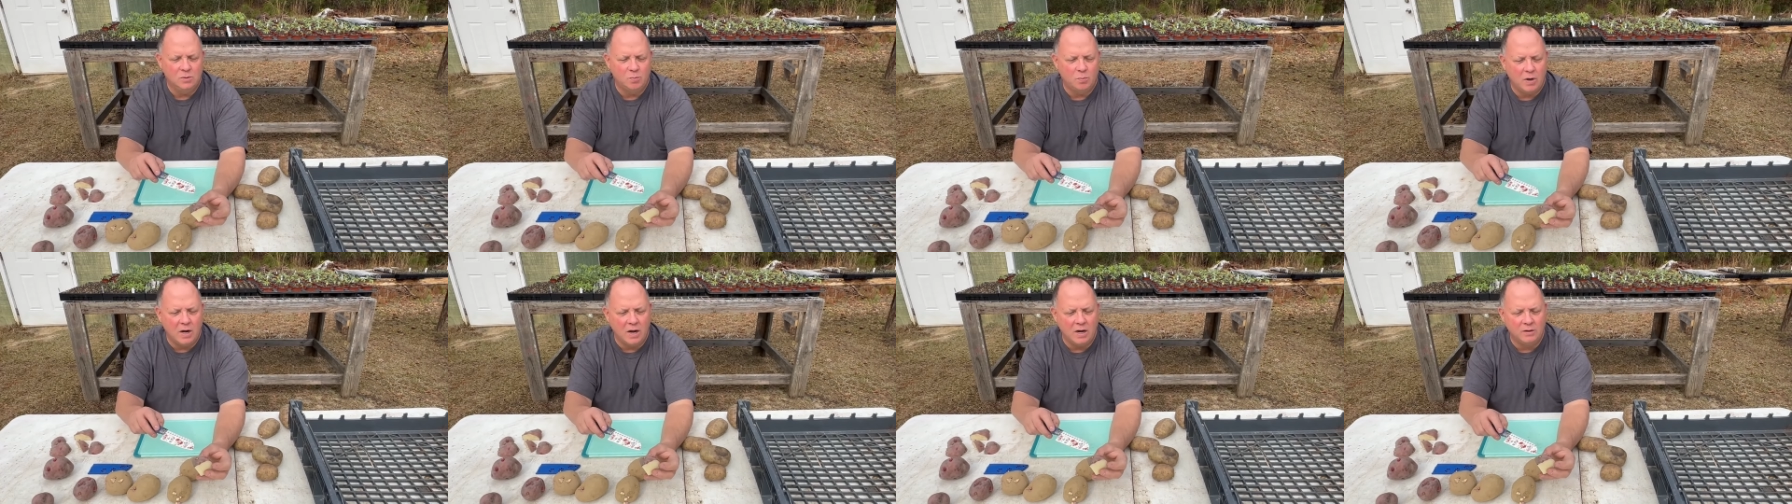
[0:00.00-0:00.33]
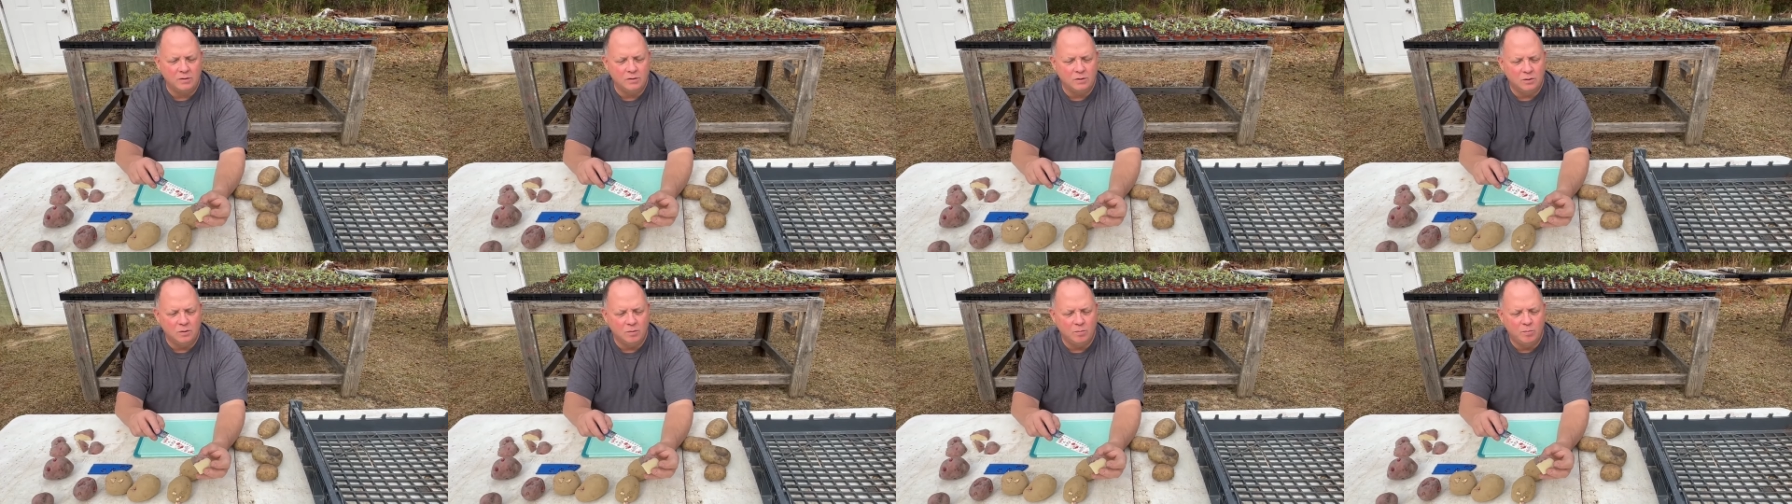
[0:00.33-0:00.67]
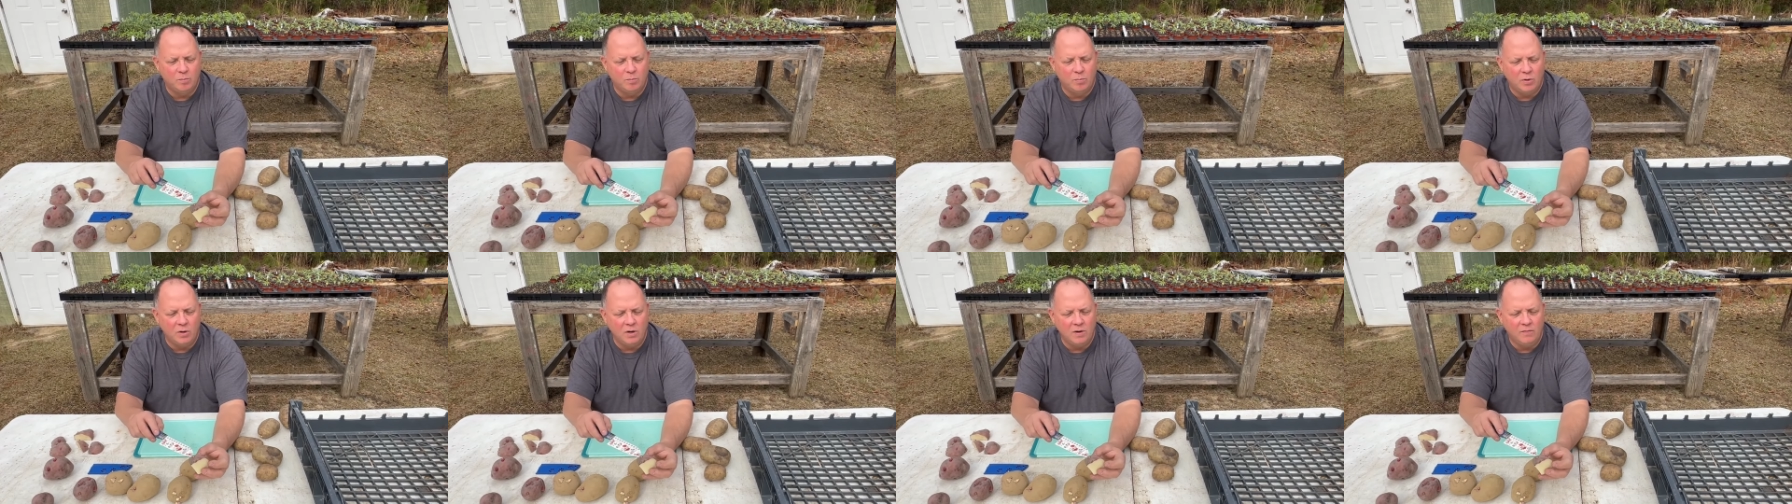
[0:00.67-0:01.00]
sprouts are
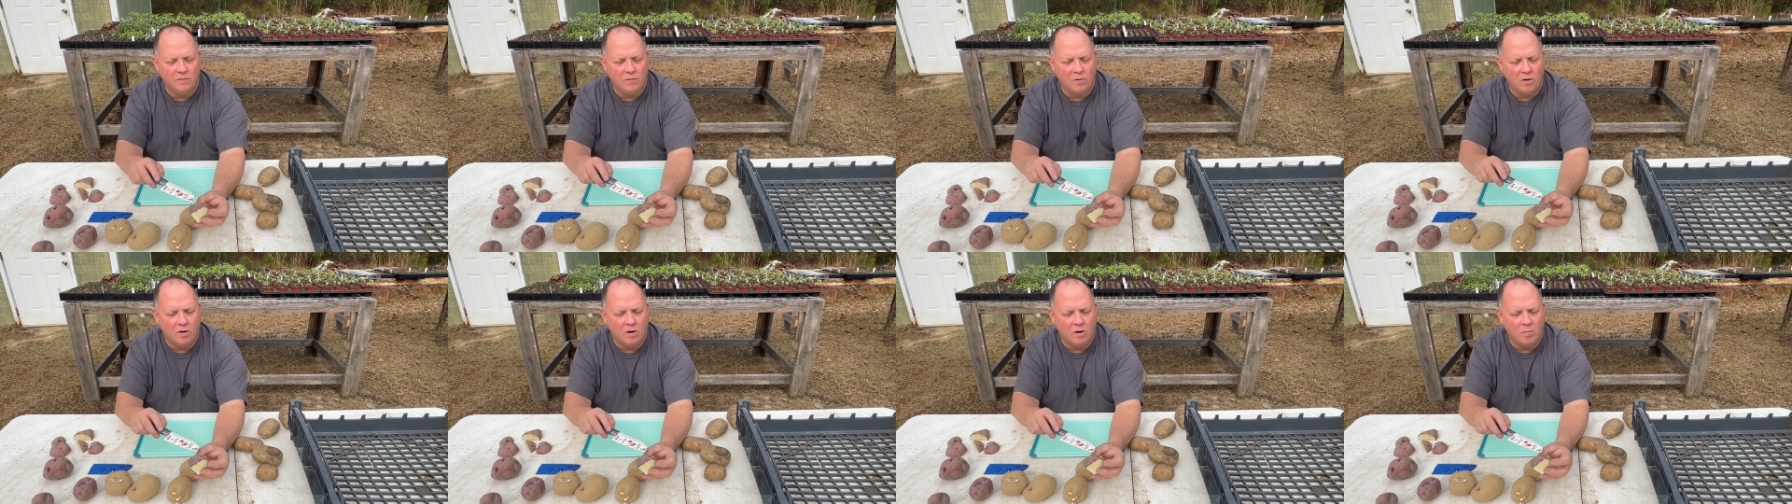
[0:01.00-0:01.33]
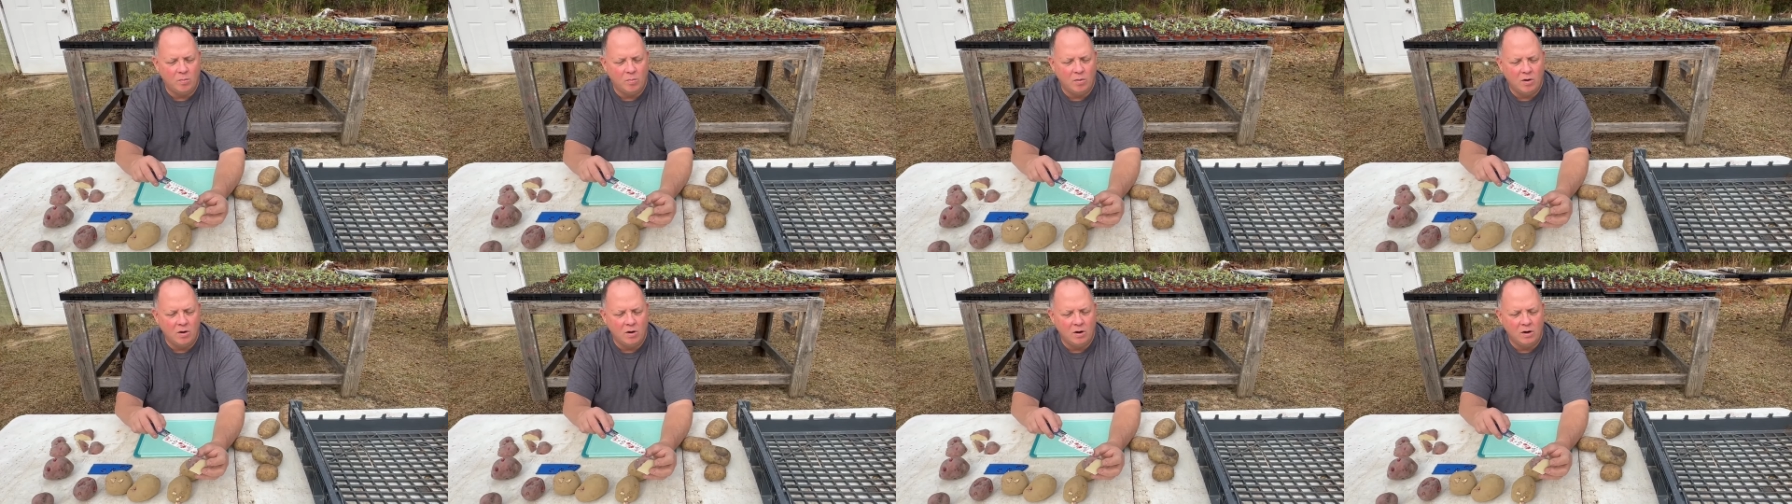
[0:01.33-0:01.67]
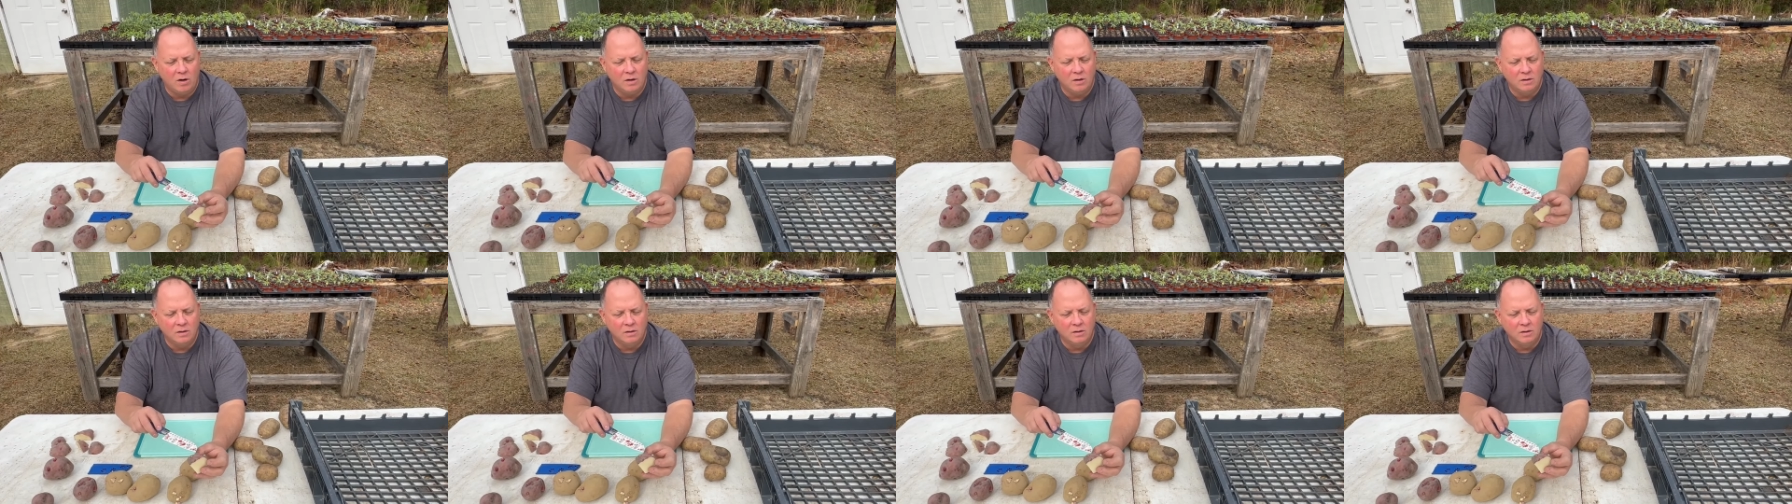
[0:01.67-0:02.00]
pretty far
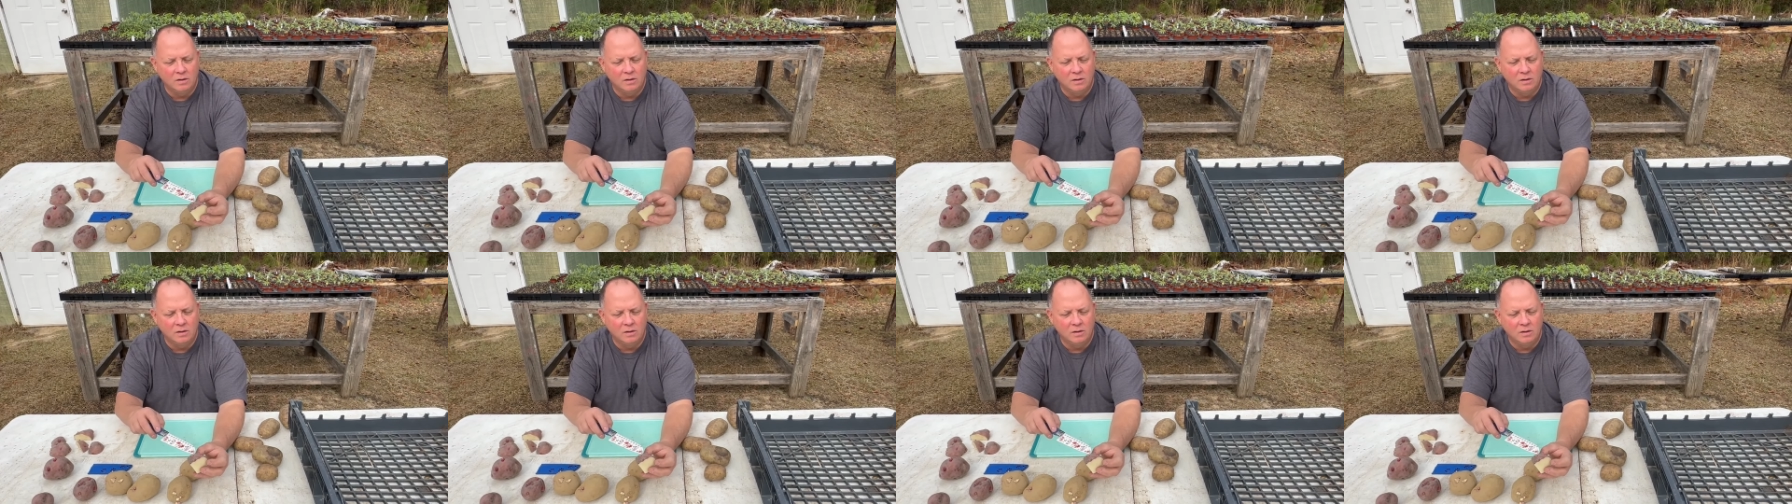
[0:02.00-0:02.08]
apart,